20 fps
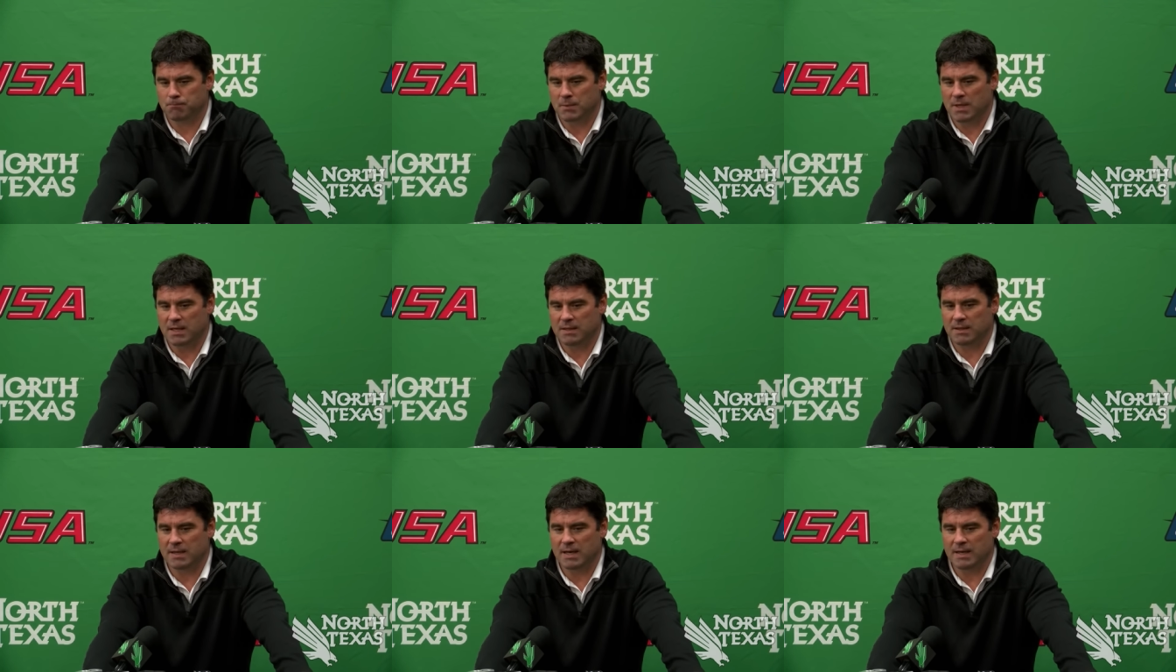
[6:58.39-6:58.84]

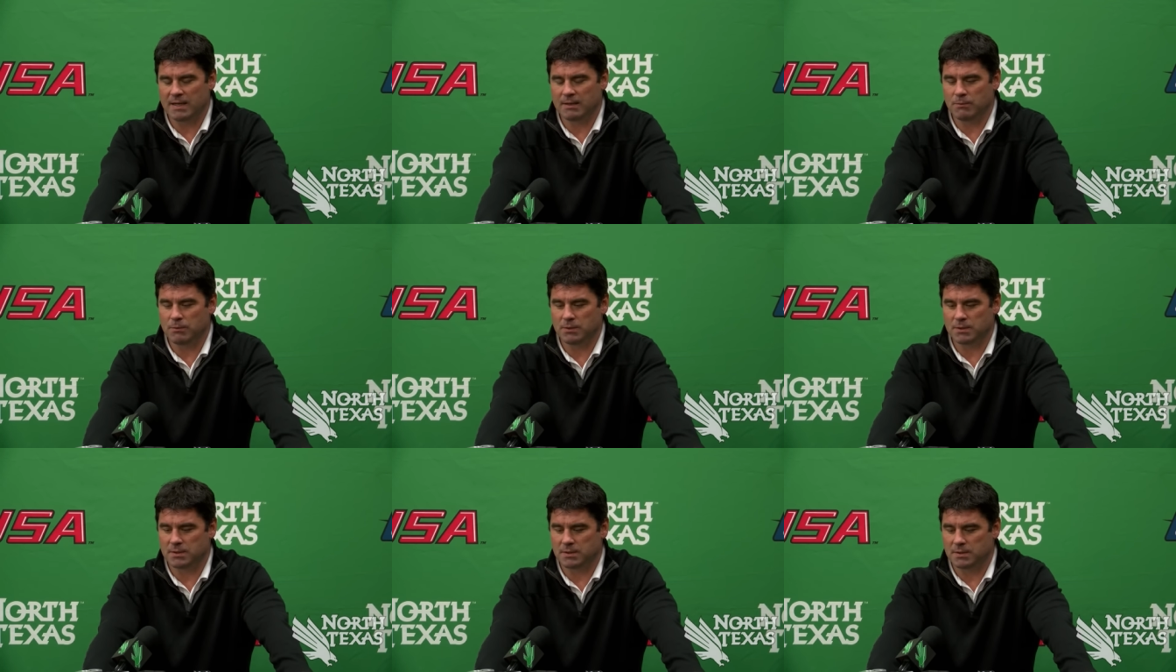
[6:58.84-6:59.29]
I thought he
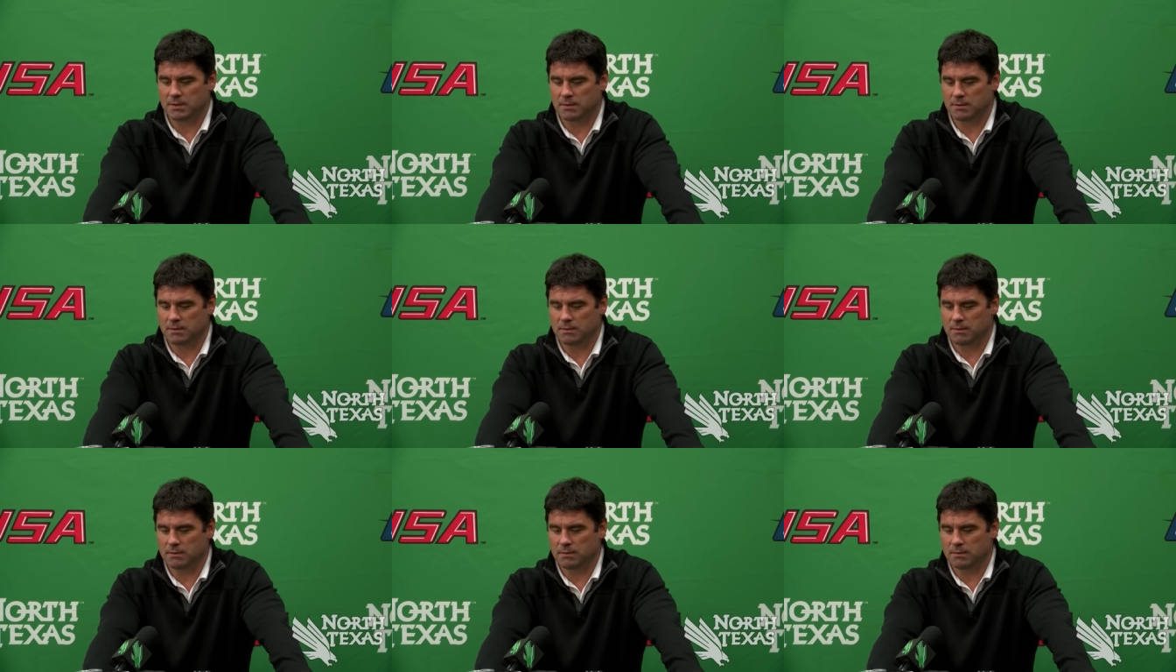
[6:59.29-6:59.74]
was
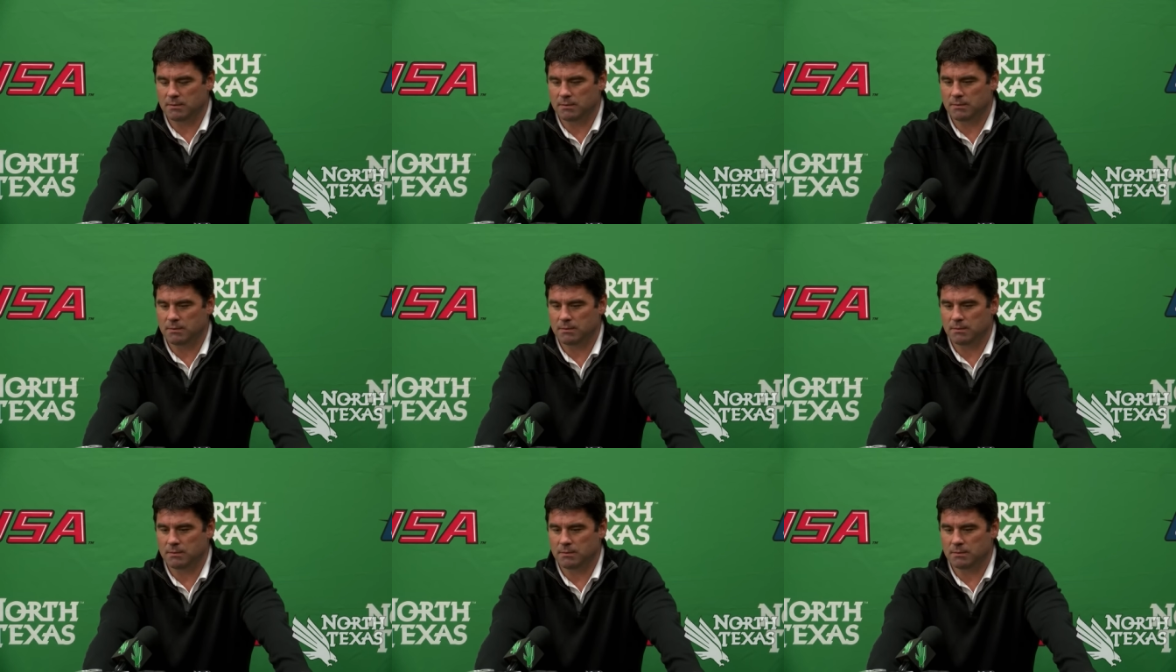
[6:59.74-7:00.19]

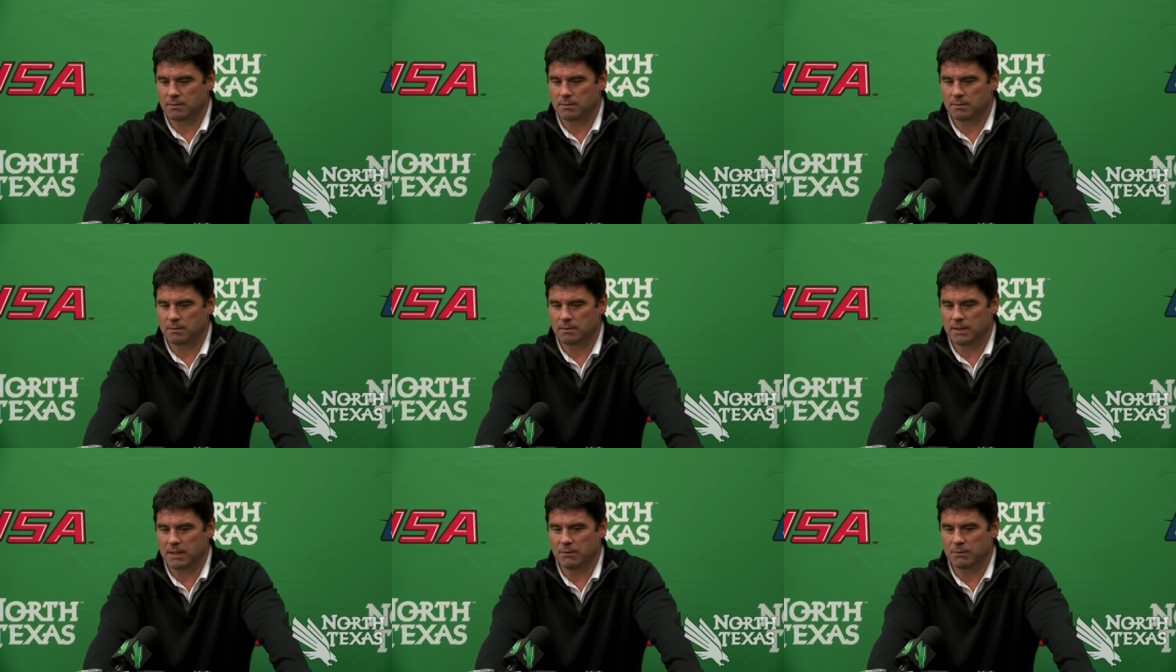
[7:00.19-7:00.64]

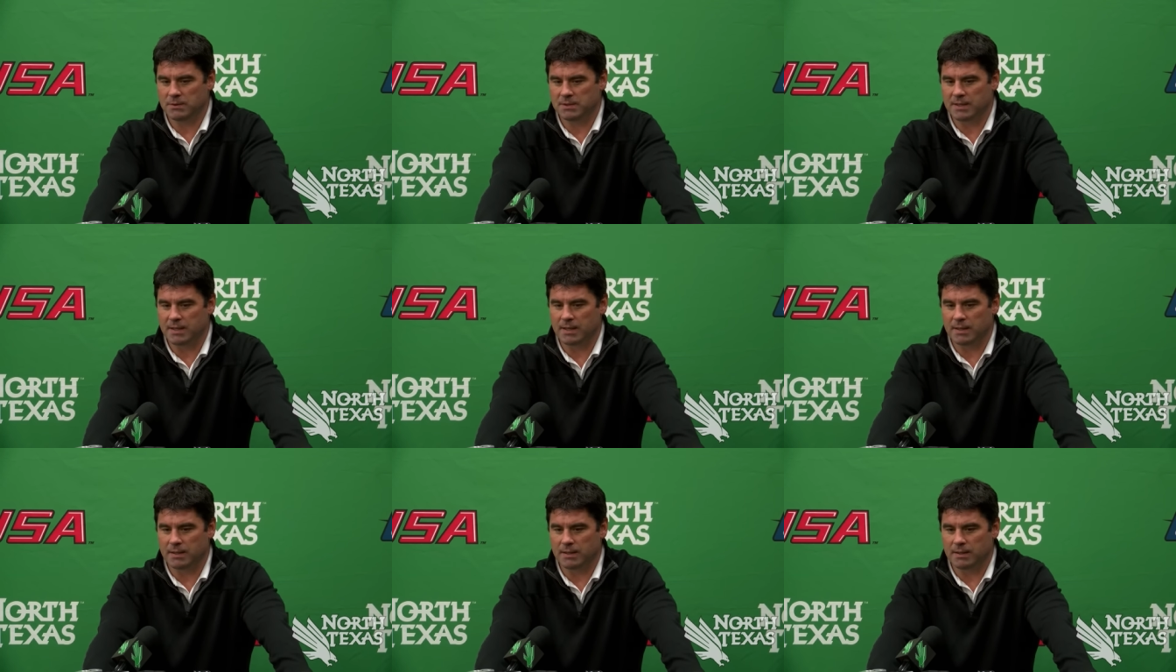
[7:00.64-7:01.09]
he was
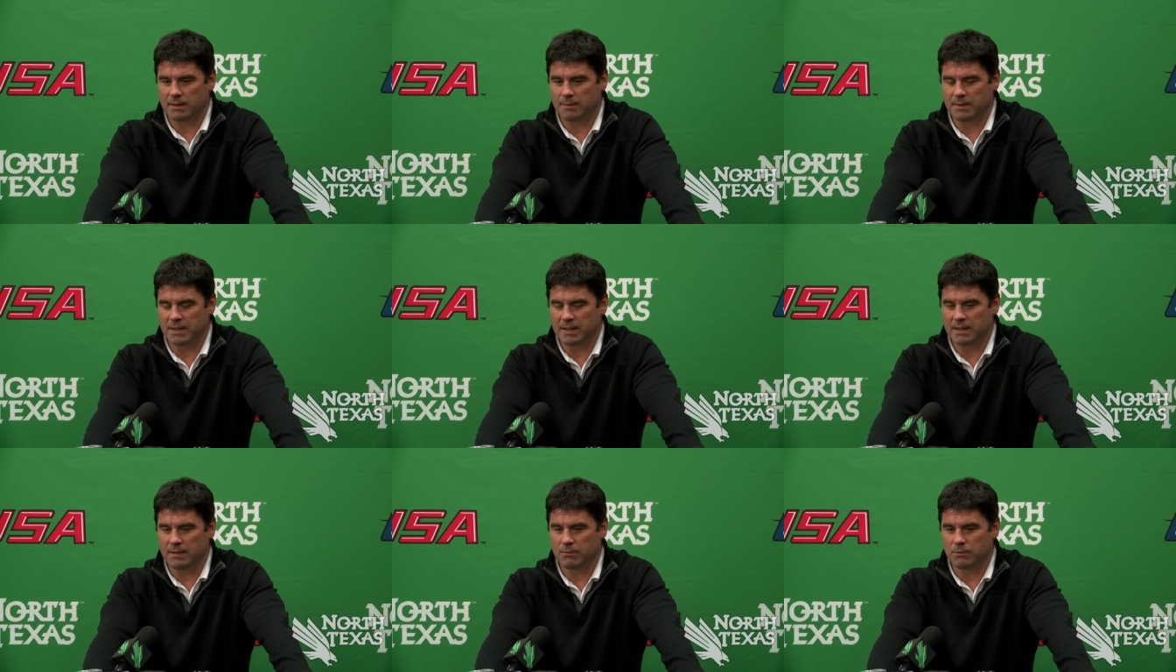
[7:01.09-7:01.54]
in it. I
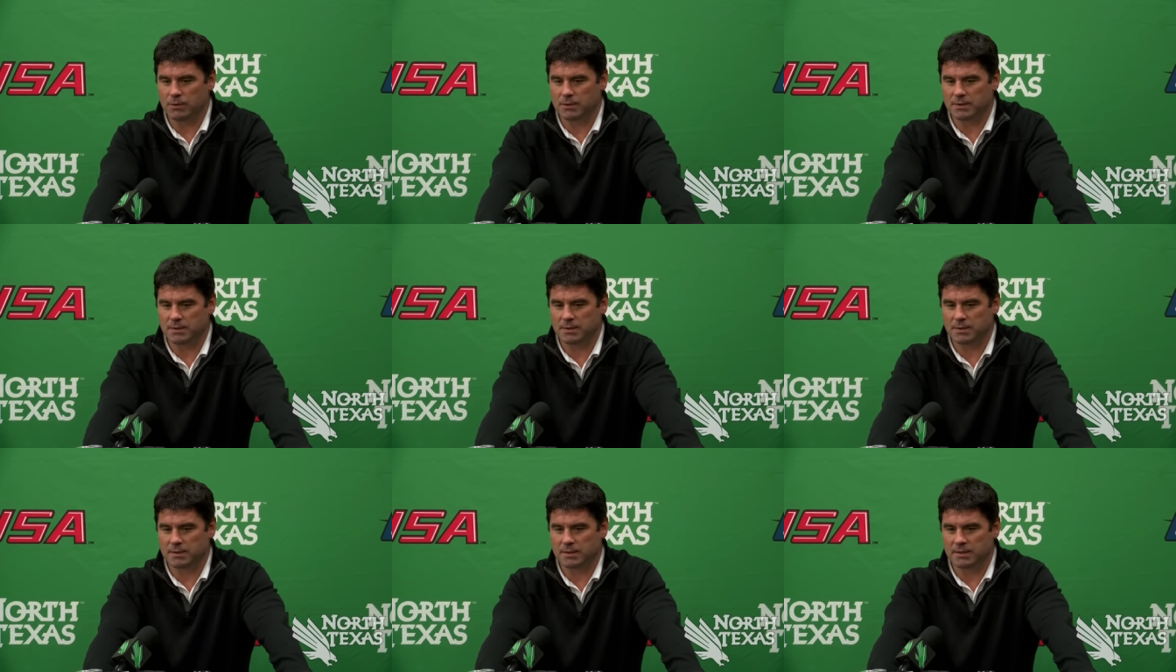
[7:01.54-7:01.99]
mean, he
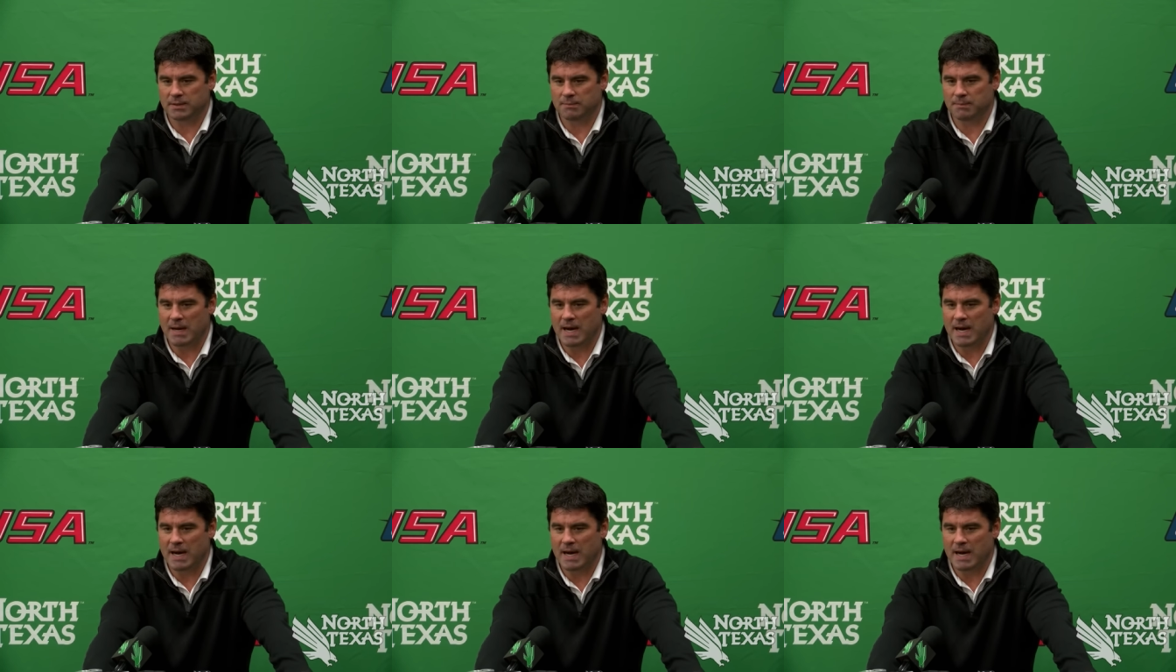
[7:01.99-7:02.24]
was his